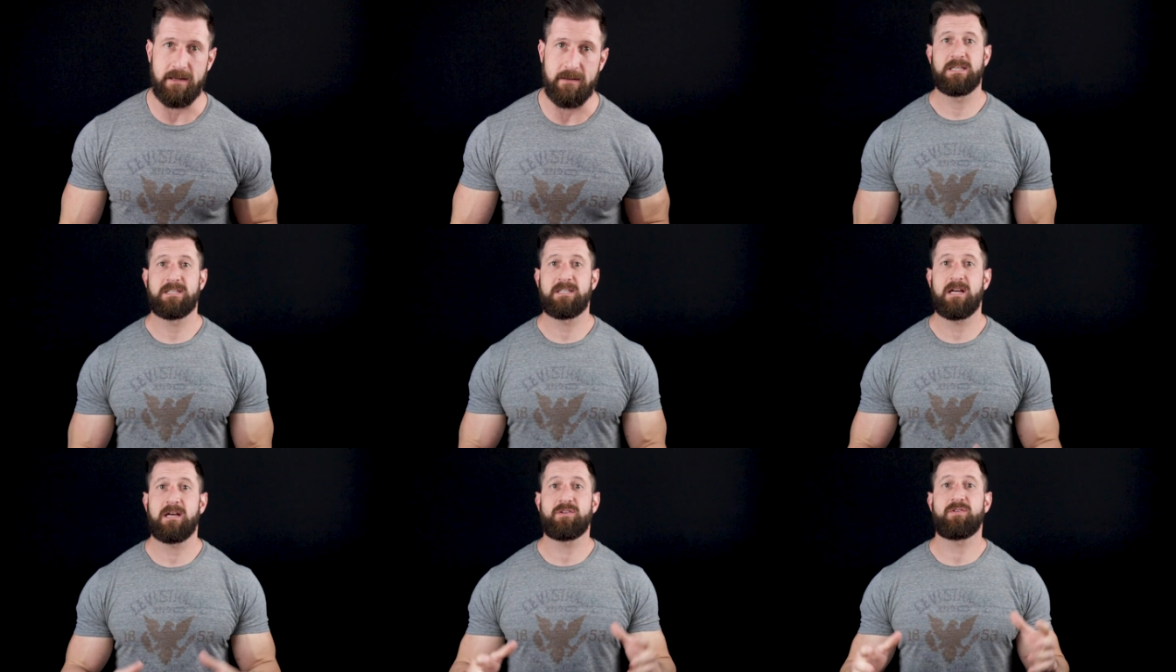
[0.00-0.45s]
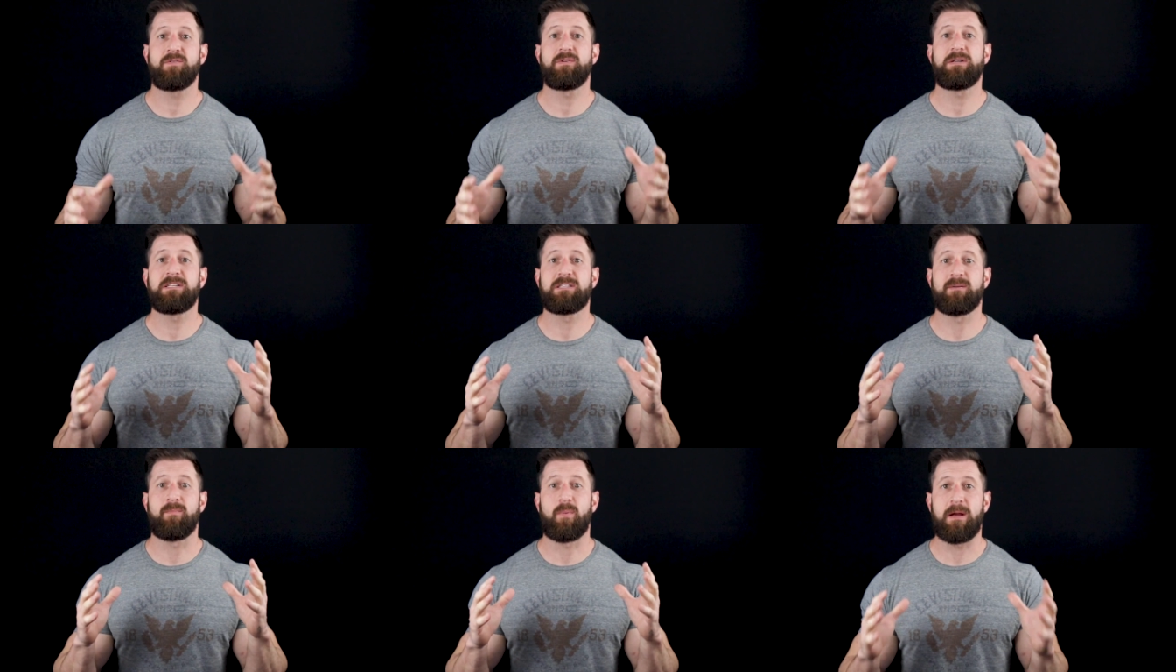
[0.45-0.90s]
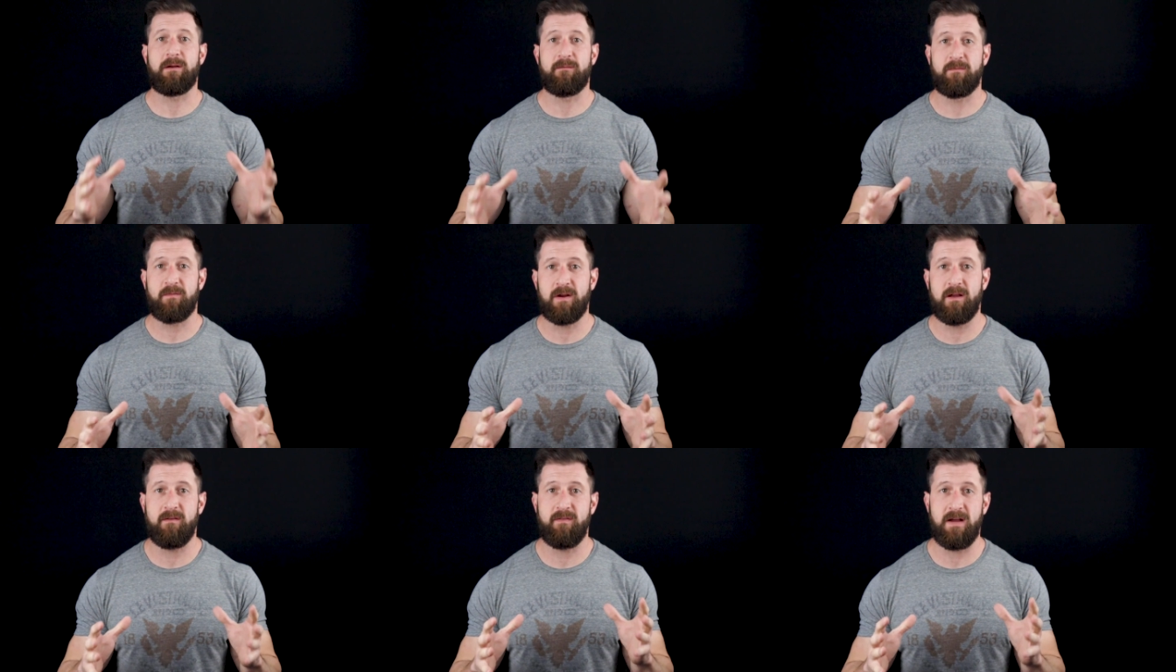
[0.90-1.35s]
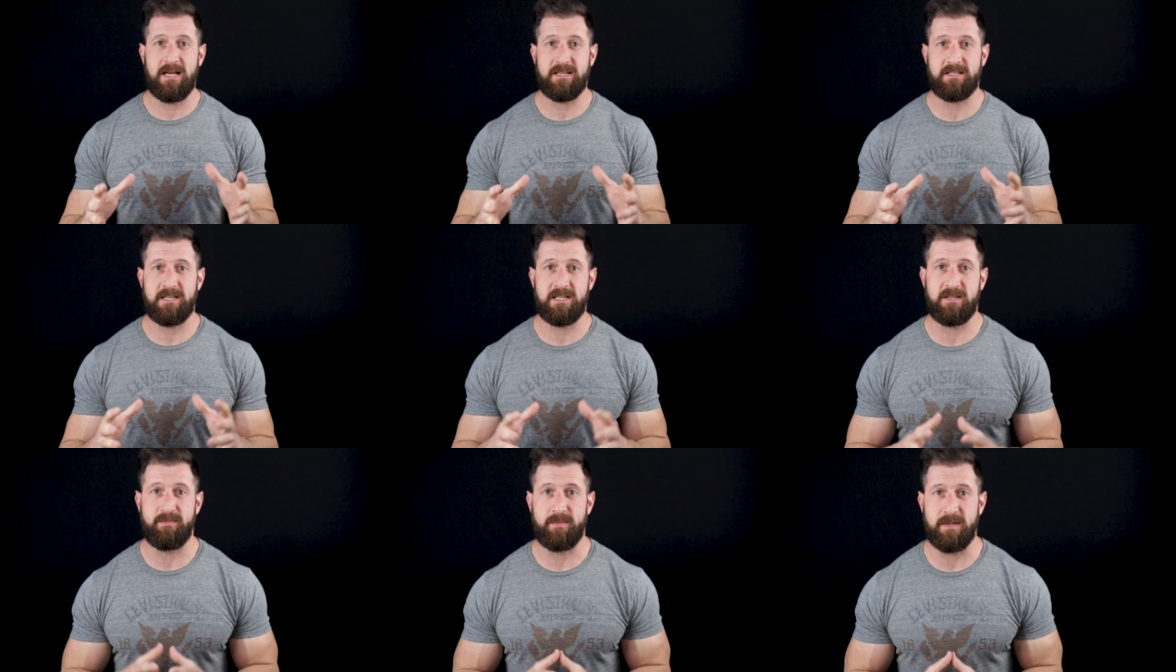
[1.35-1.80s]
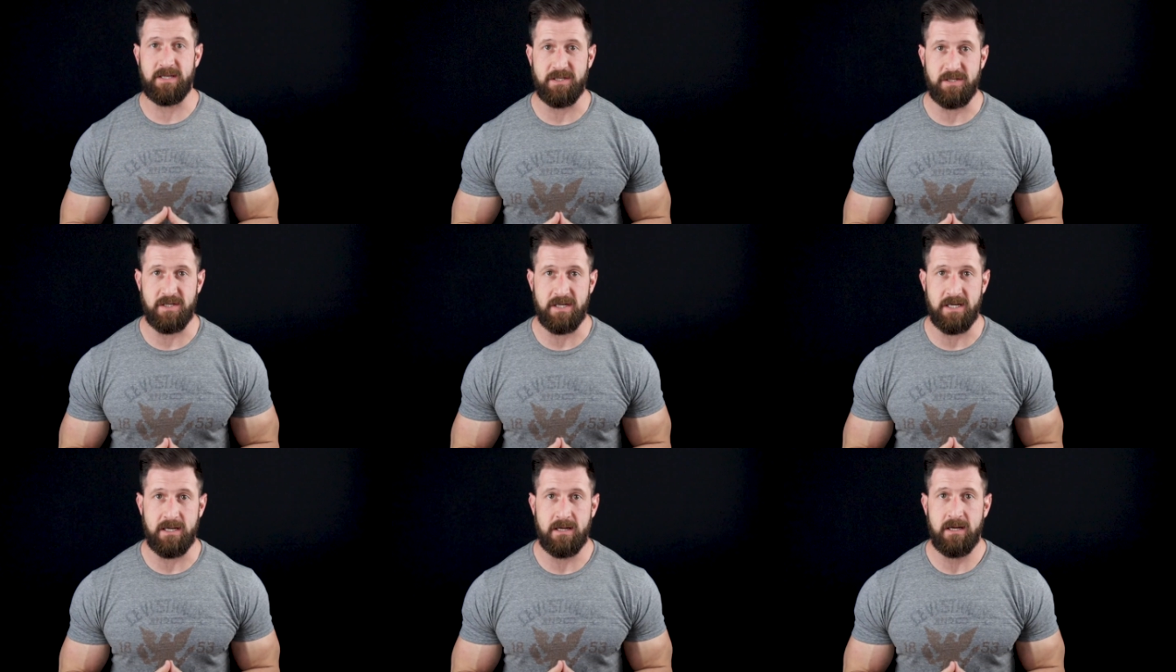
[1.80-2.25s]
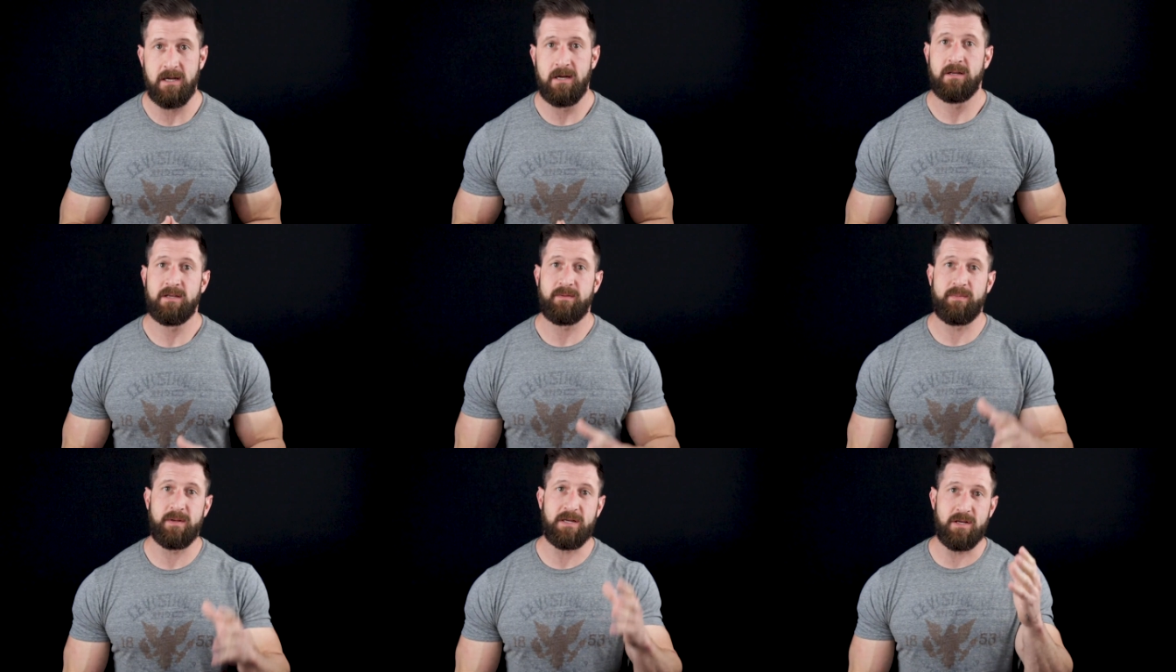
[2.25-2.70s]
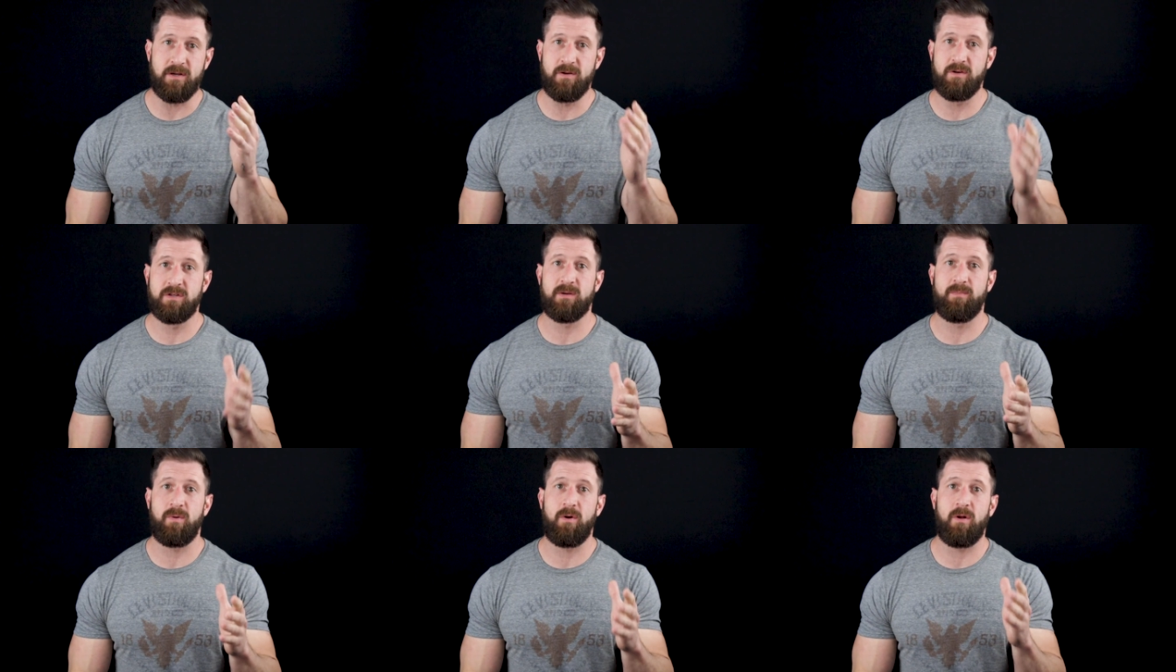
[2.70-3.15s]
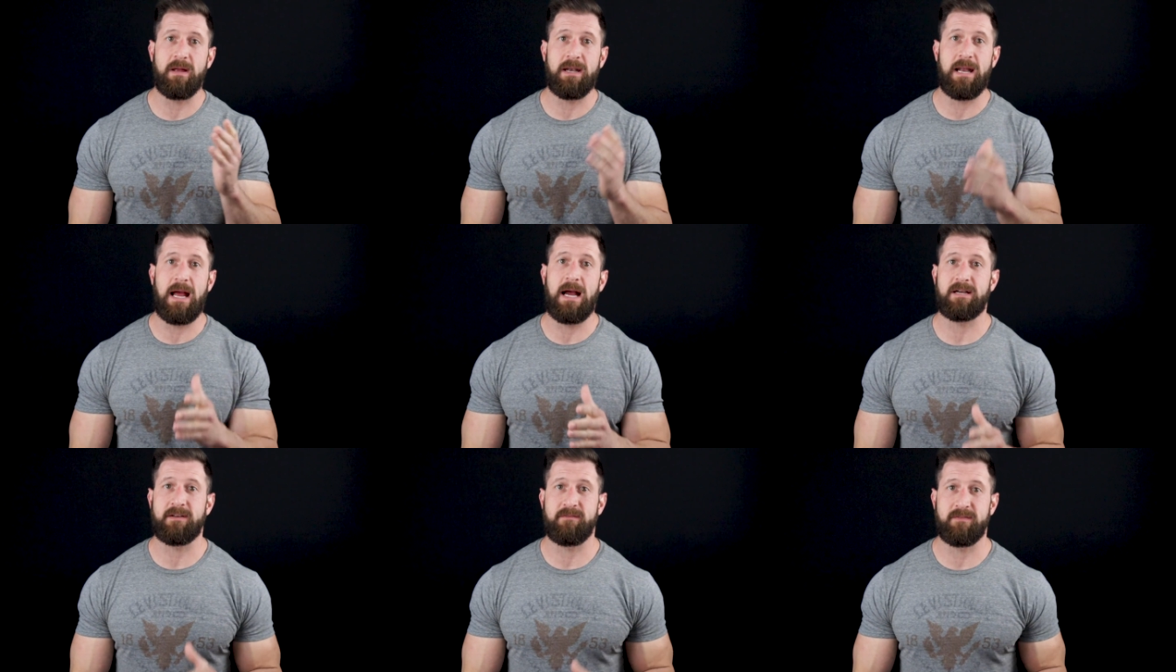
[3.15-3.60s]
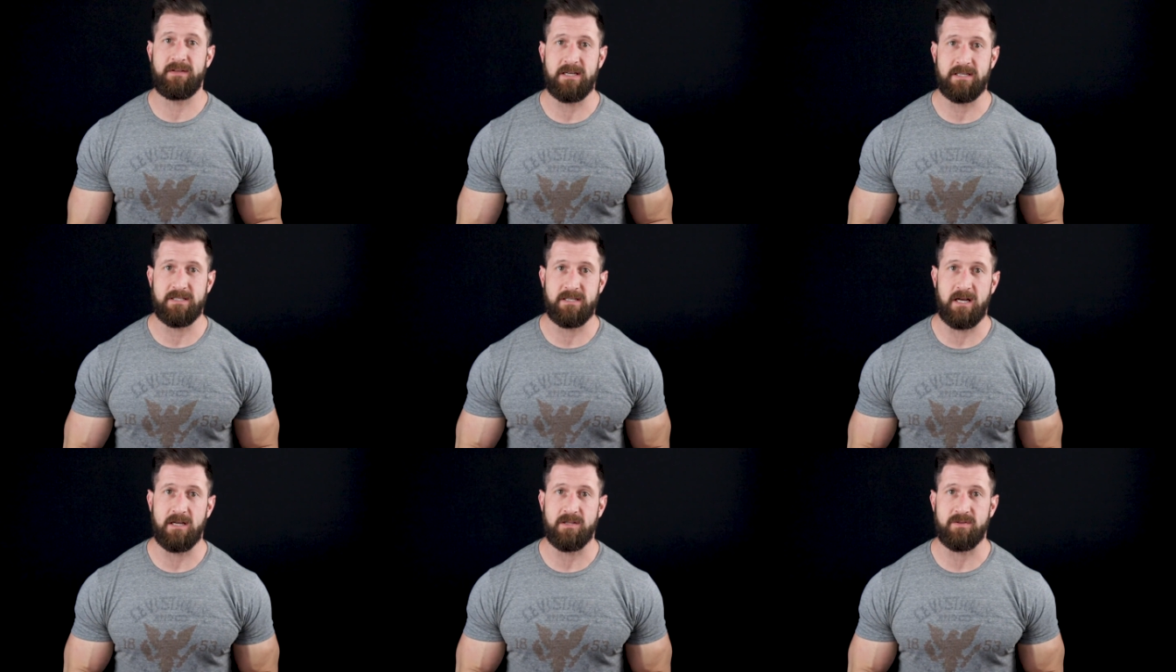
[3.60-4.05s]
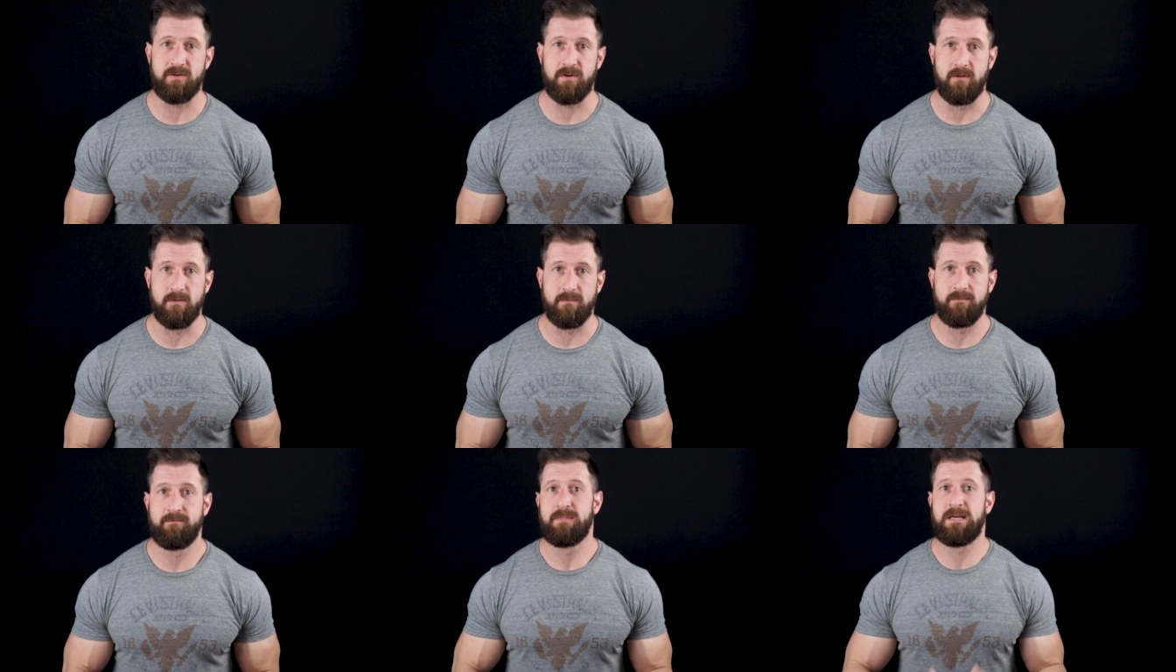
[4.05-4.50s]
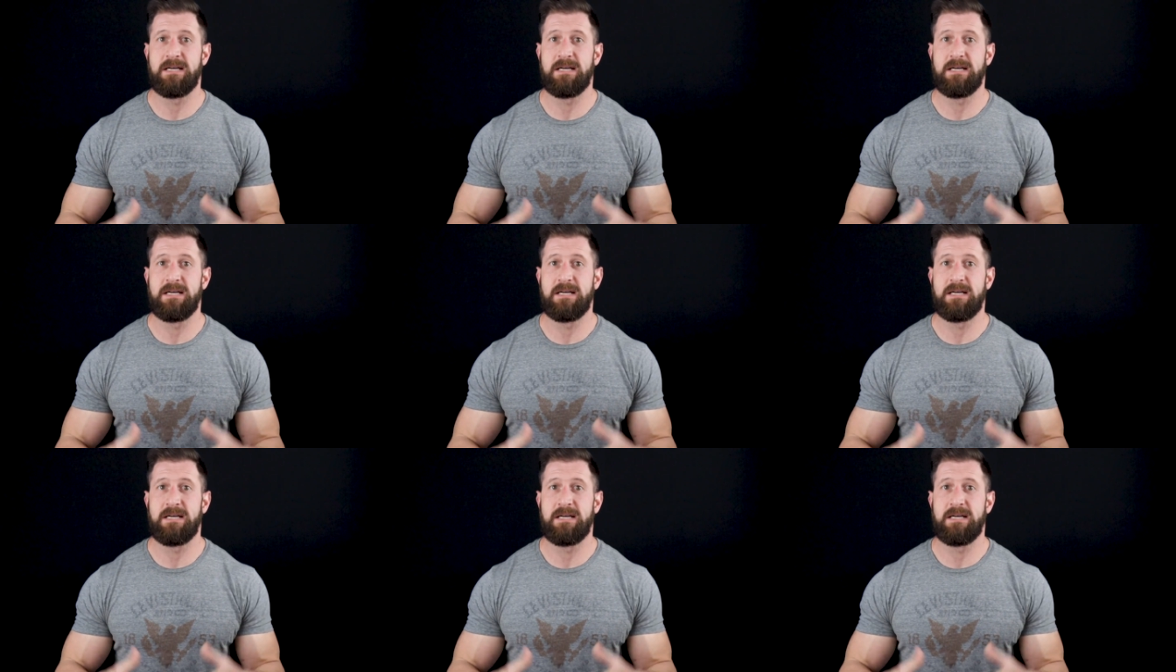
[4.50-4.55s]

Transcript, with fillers: Testosterone needs to break free of SHBG to be usable and active testosterone.